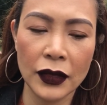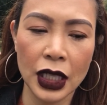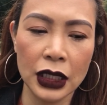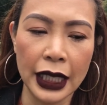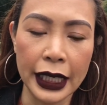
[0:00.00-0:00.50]

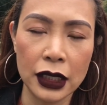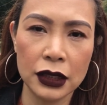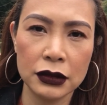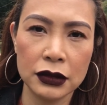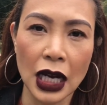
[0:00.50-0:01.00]
Like,
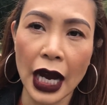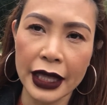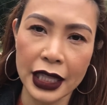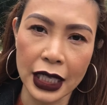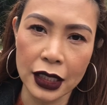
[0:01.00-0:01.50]
I
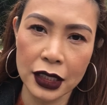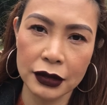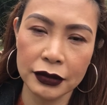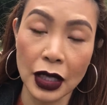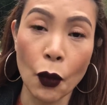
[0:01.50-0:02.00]
think
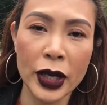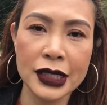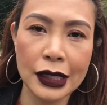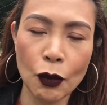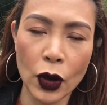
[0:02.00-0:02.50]
that when
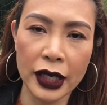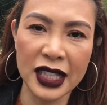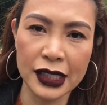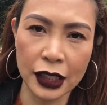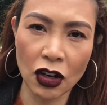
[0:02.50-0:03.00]
someone is
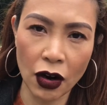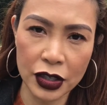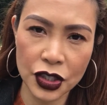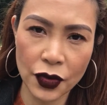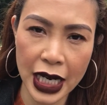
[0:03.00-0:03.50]

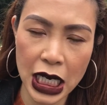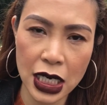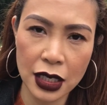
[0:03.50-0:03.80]
incarcerated,